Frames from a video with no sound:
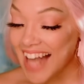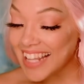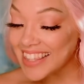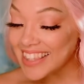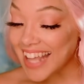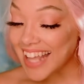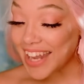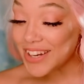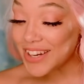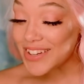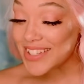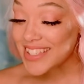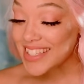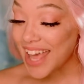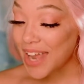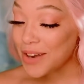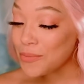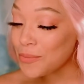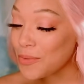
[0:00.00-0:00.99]
Letters
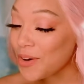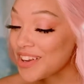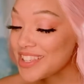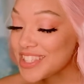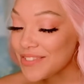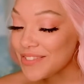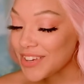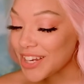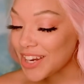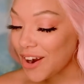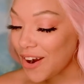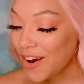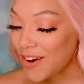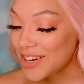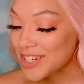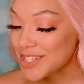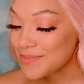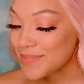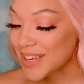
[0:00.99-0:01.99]
and words of
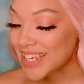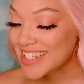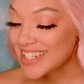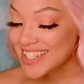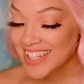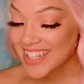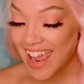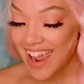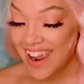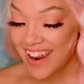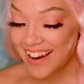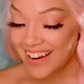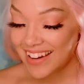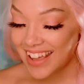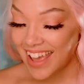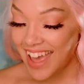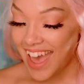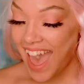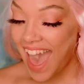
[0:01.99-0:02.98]
encouragement
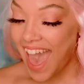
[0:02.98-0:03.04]
shared.